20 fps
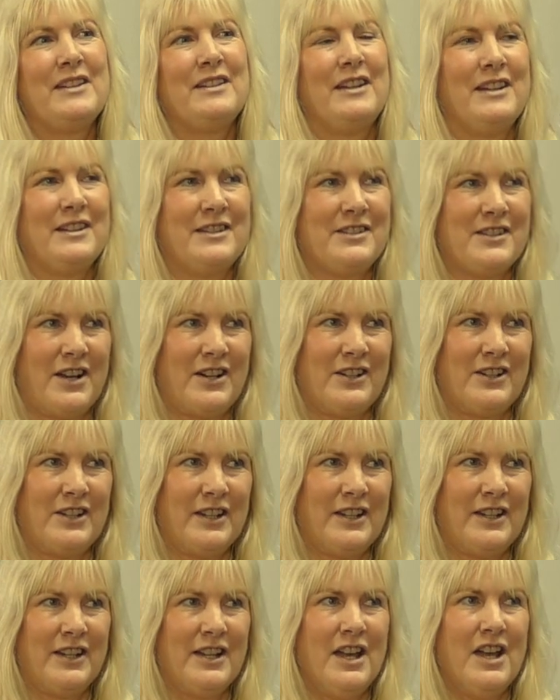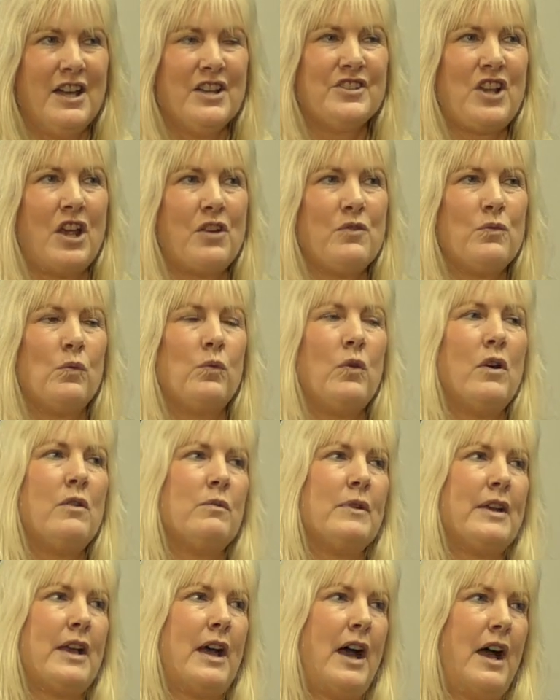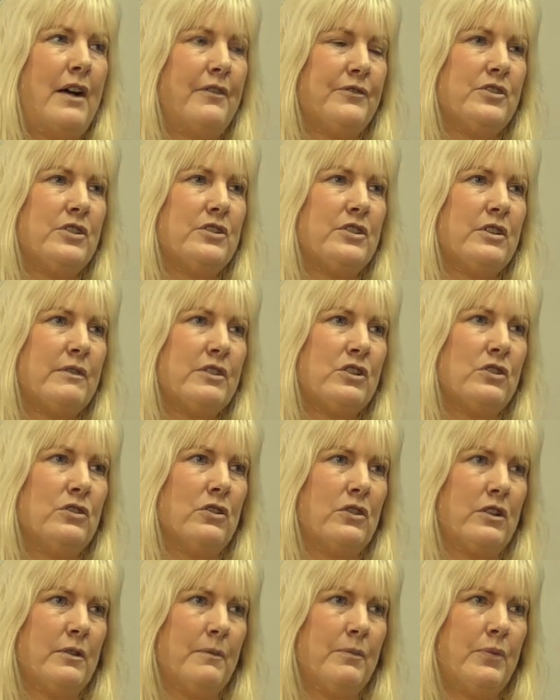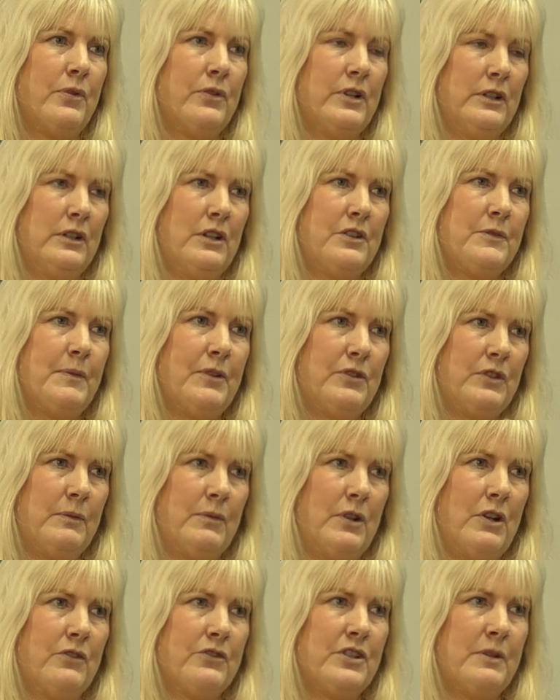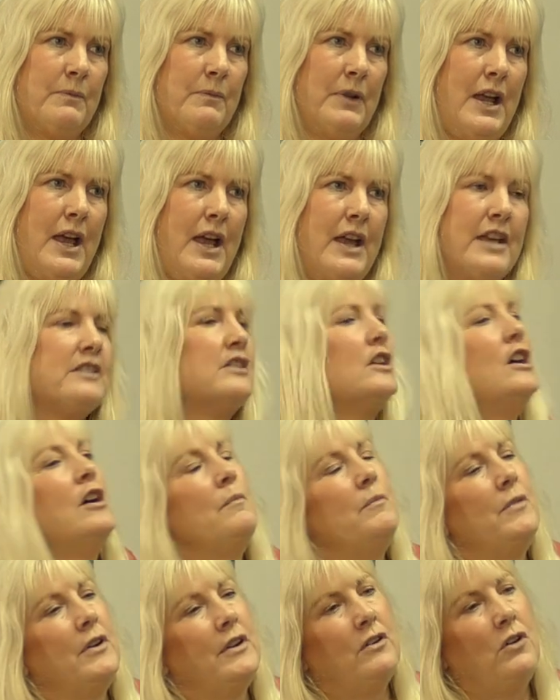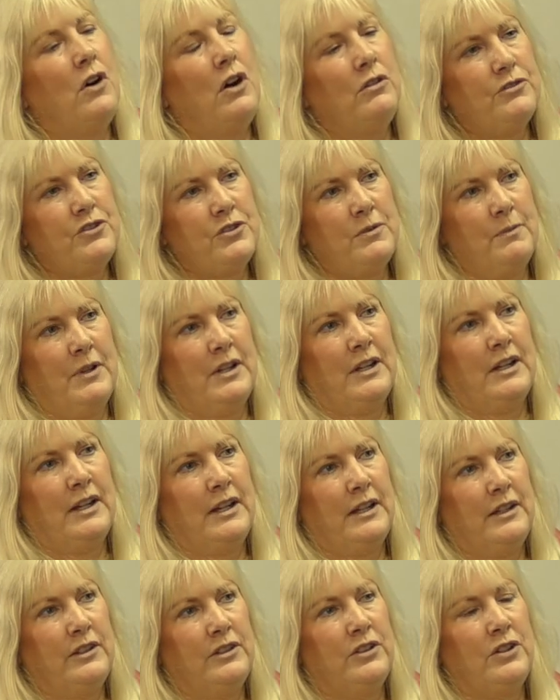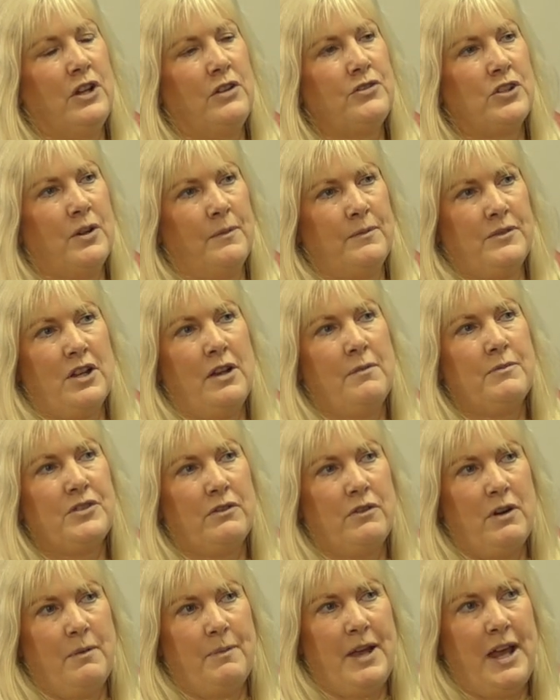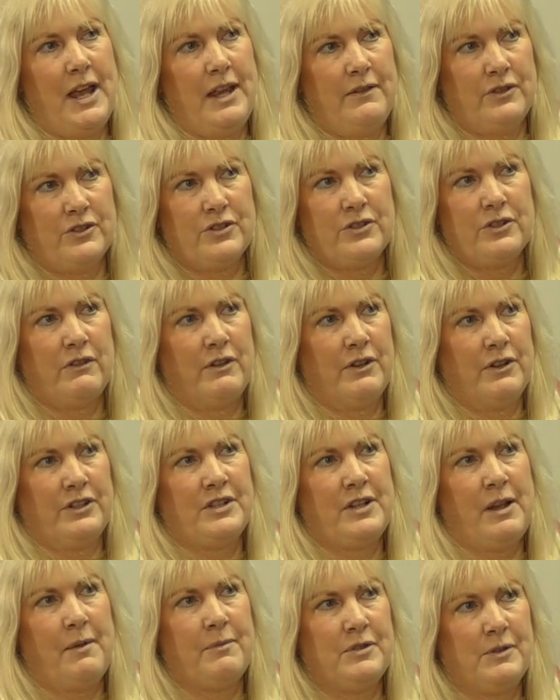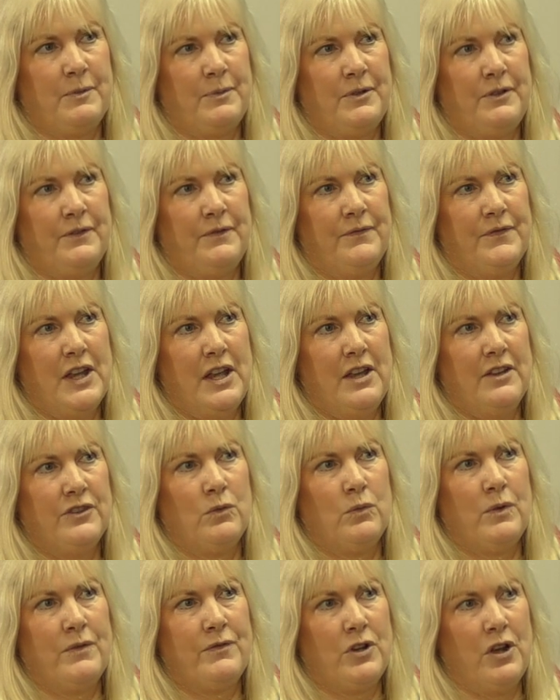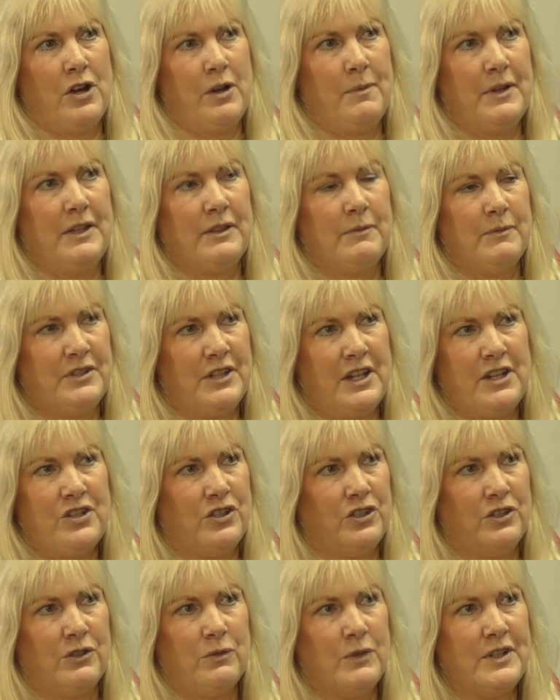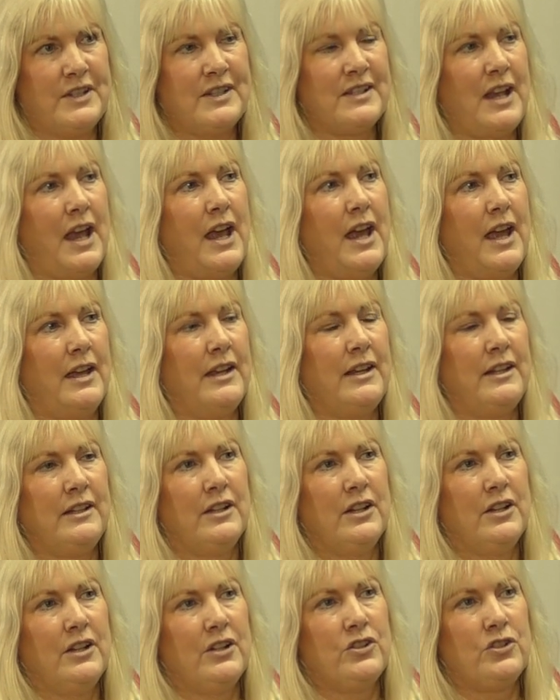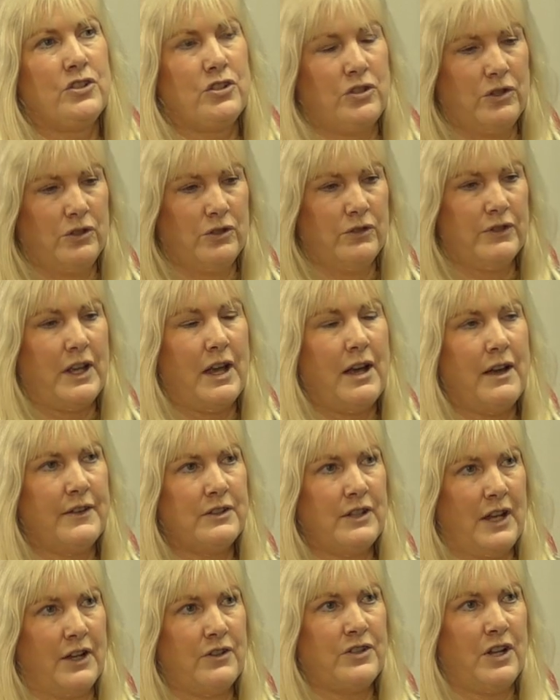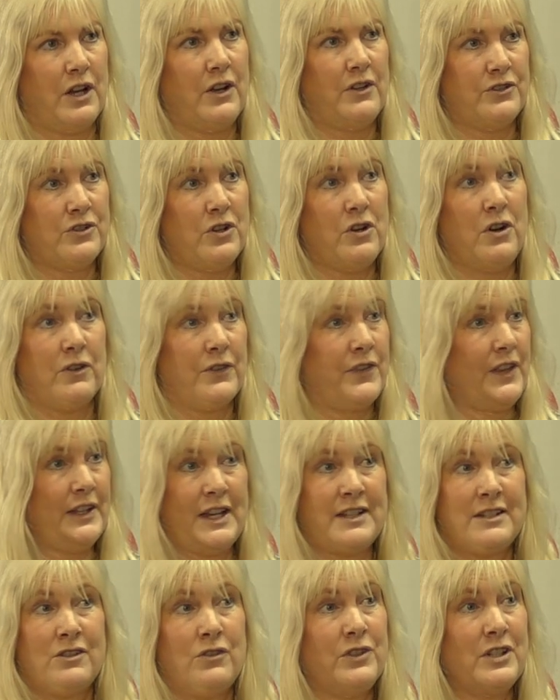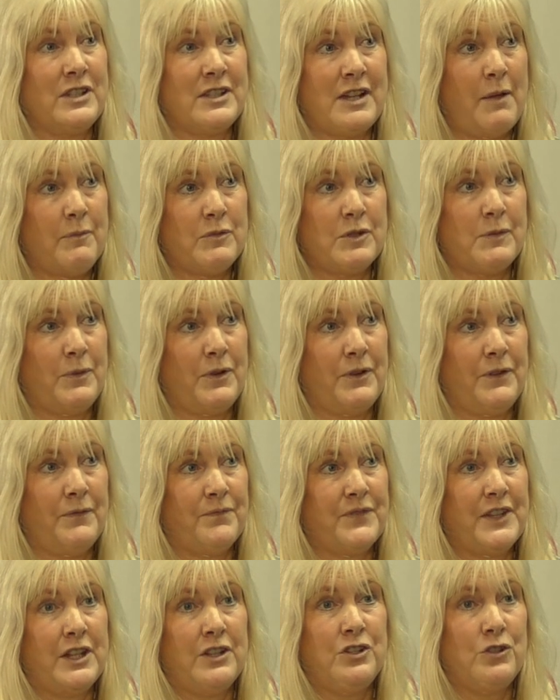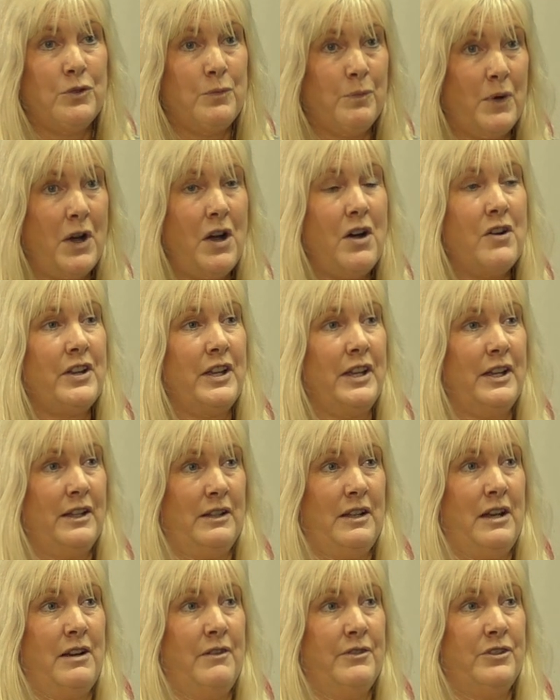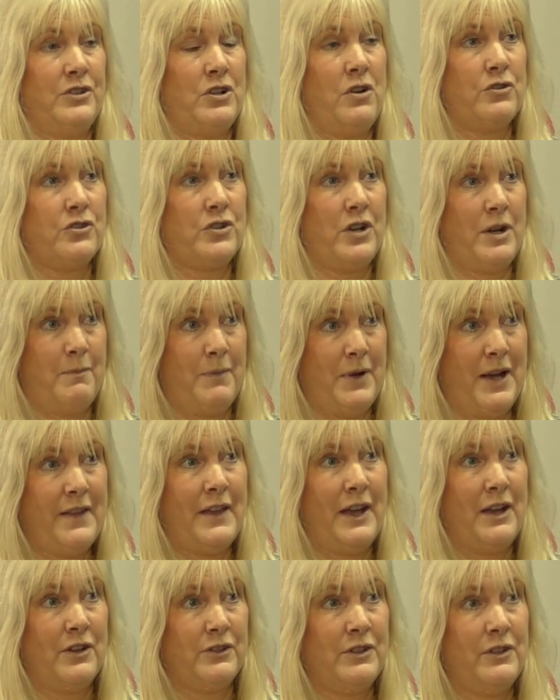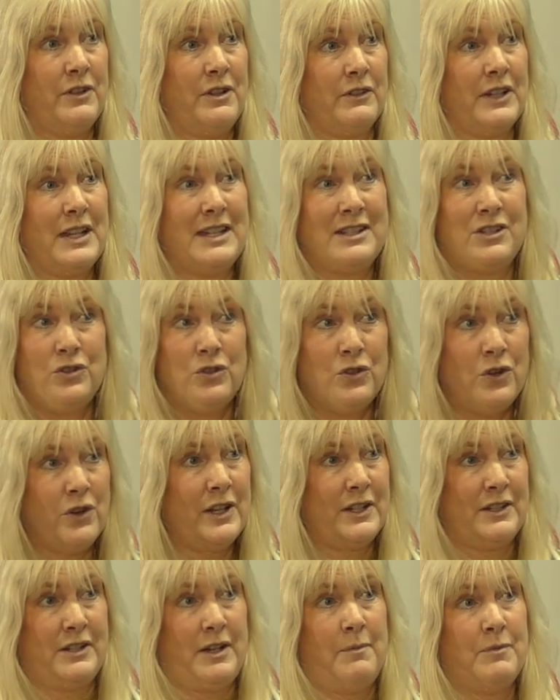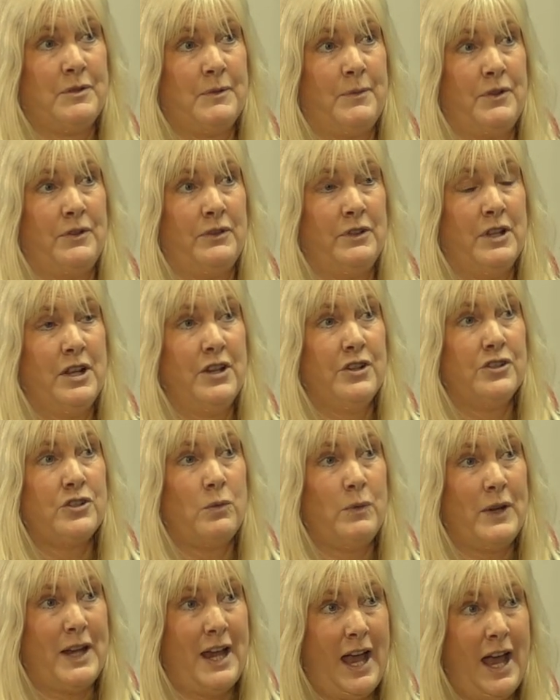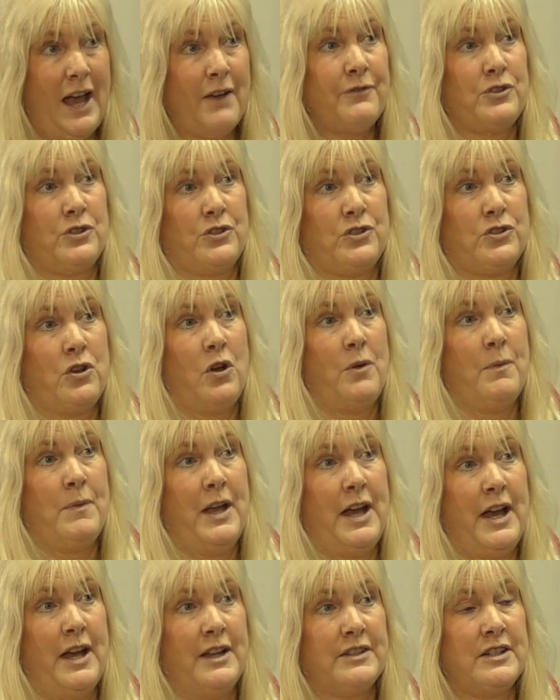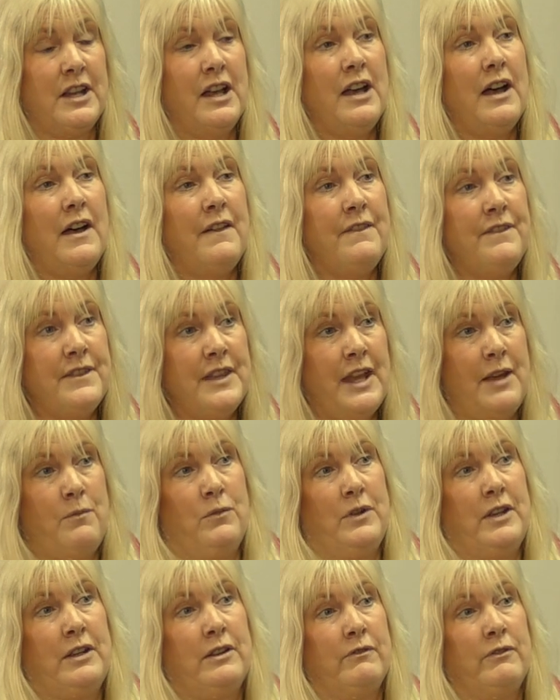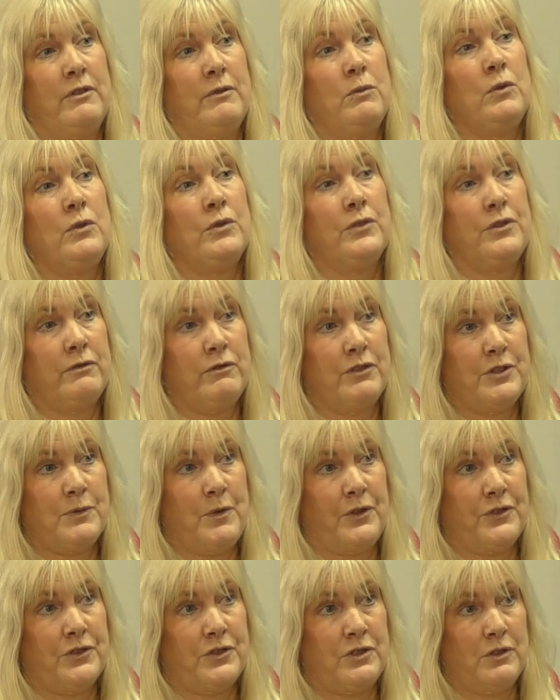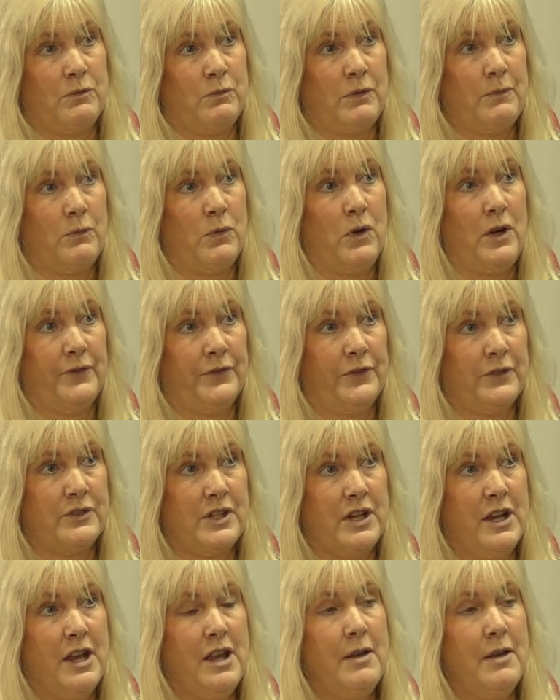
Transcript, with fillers: Exactly. So what we have to do is look at putting those building blocks in place, but ultimately, you know, sometimes there are behaviours that are unacceptable, that we've got to be in the position that we say to that, that dog that that's not acceptable. You barking at that other dog, trying to bite that dog, is not acceptable. So we have to stop that, and then we can reward the response that we want.